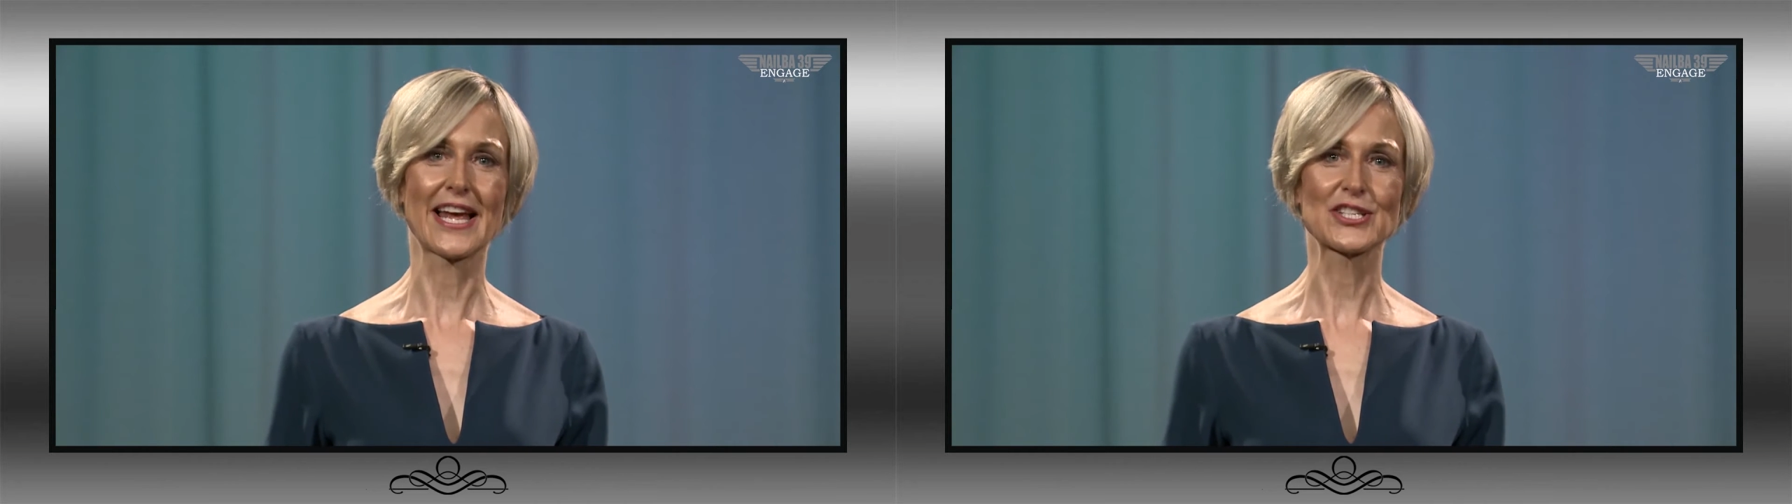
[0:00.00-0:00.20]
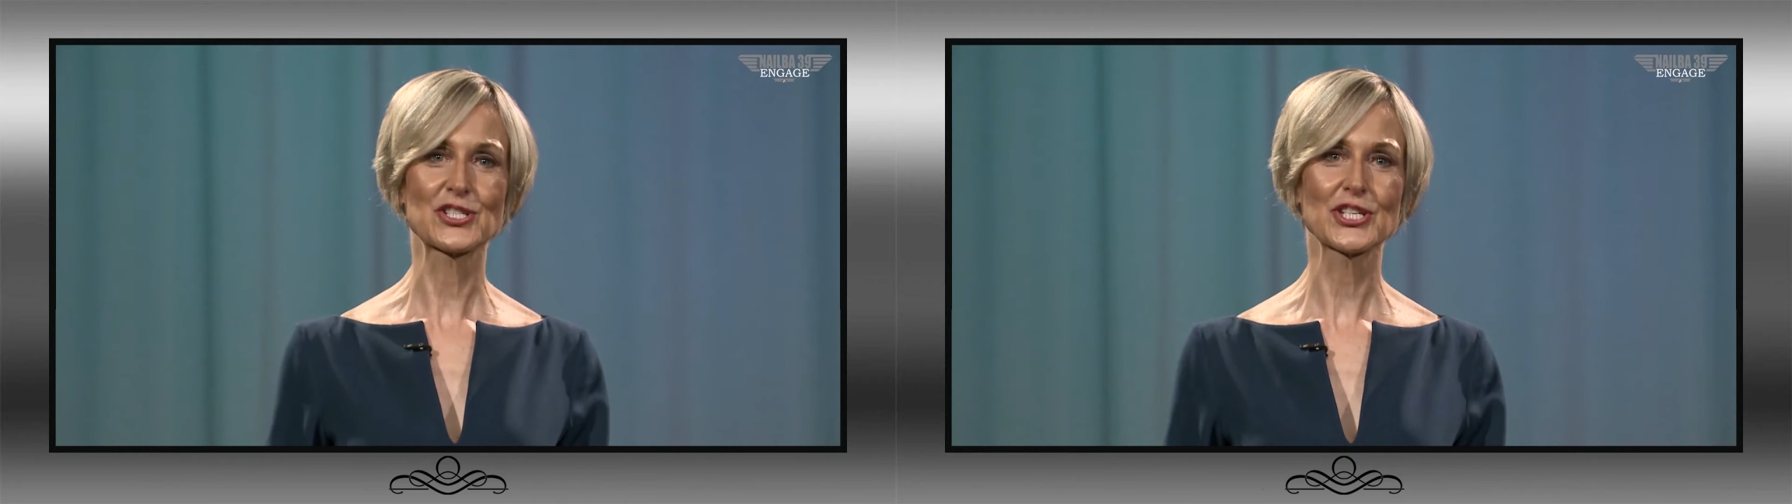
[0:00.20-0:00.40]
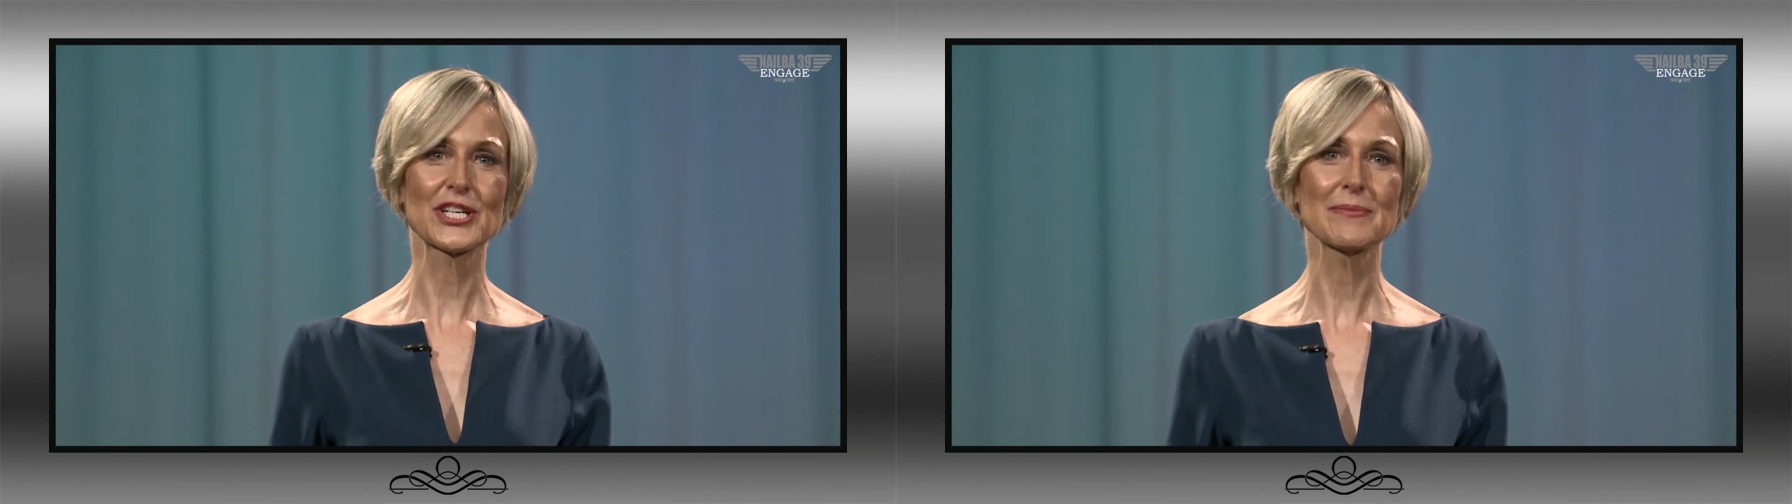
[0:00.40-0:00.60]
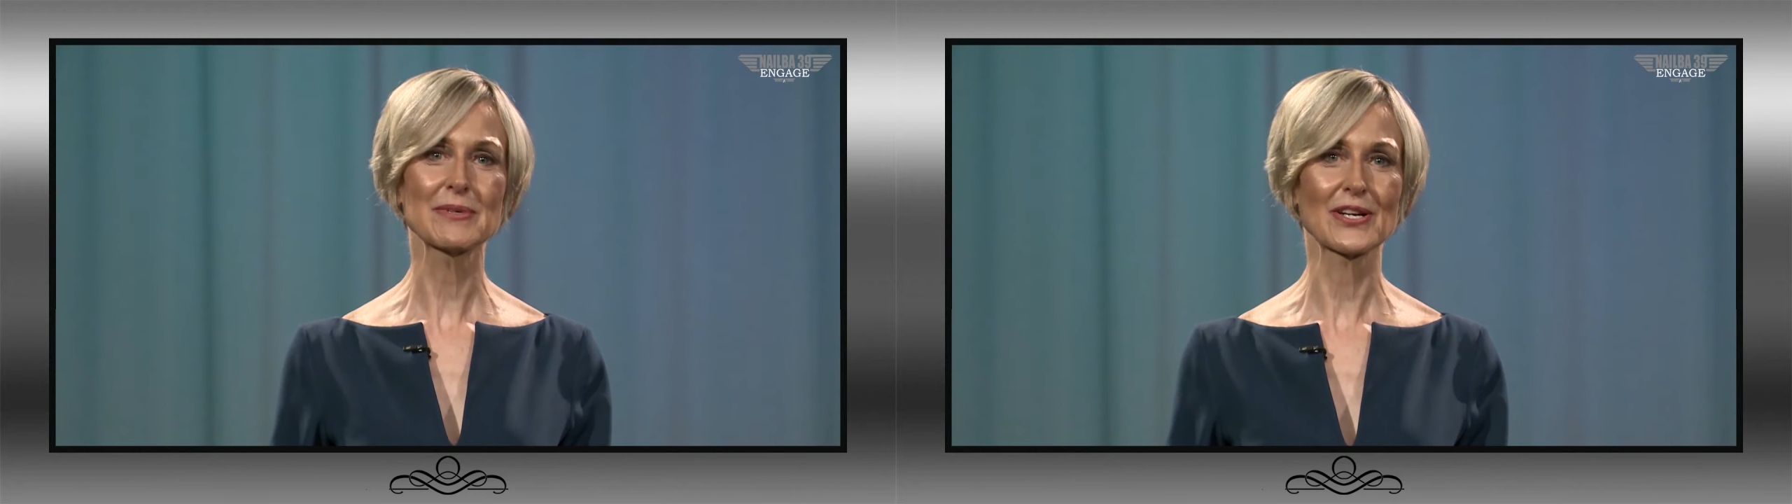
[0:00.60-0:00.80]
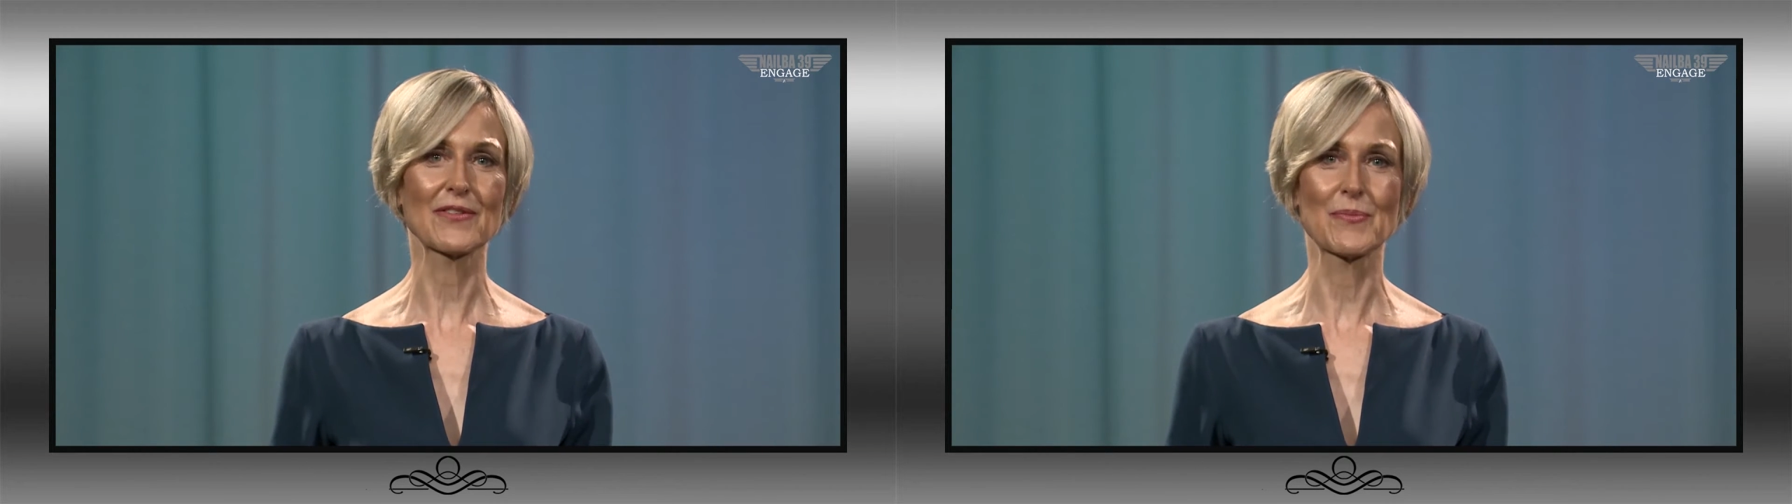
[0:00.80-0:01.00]
as
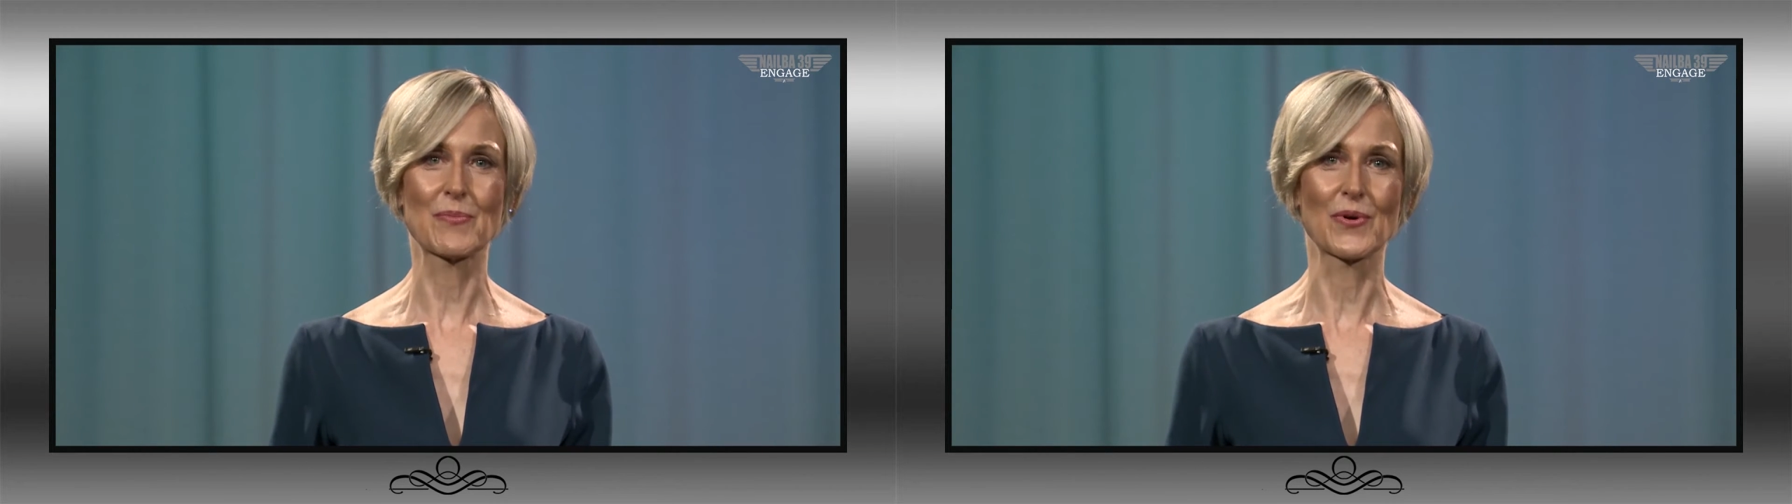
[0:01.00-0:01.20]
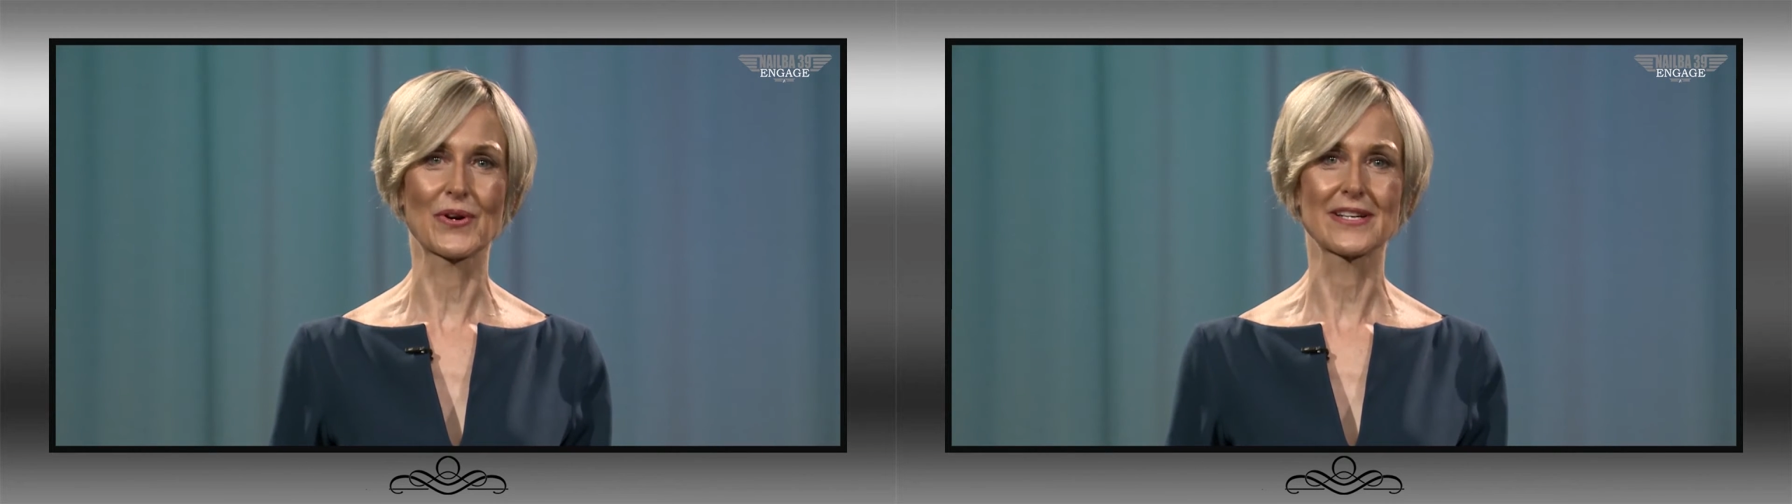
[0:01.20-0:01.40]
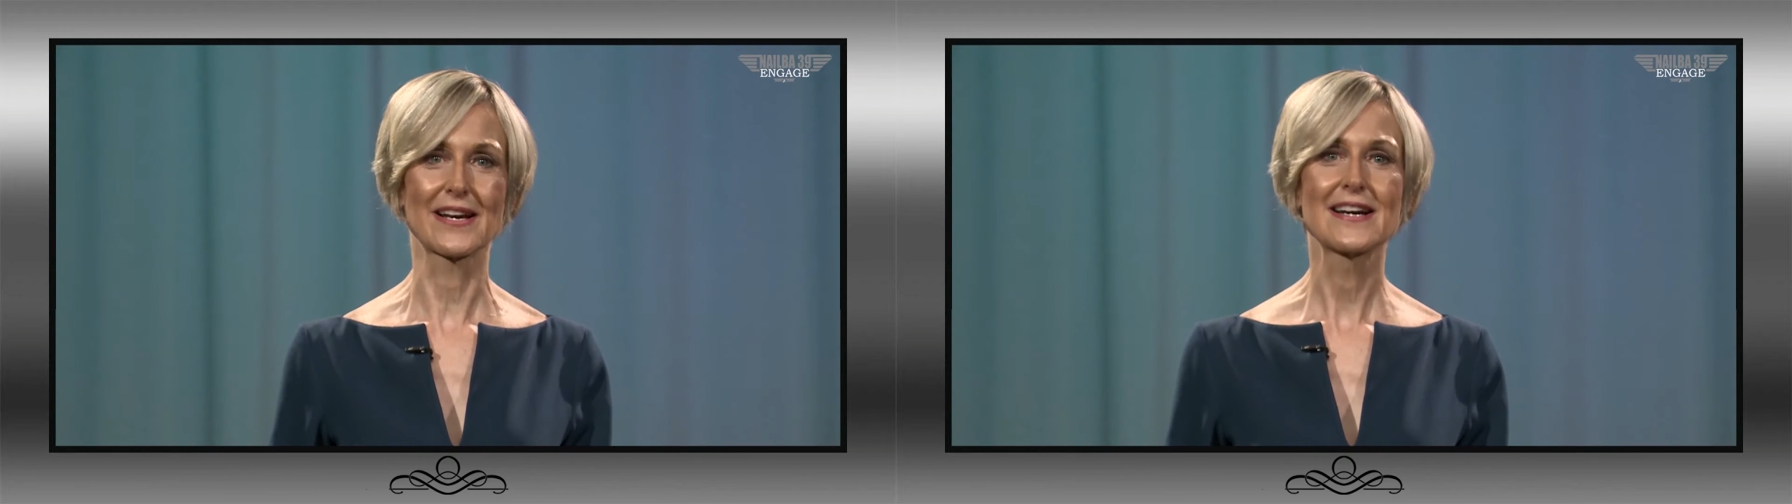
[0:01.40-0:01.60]
chairman of the board,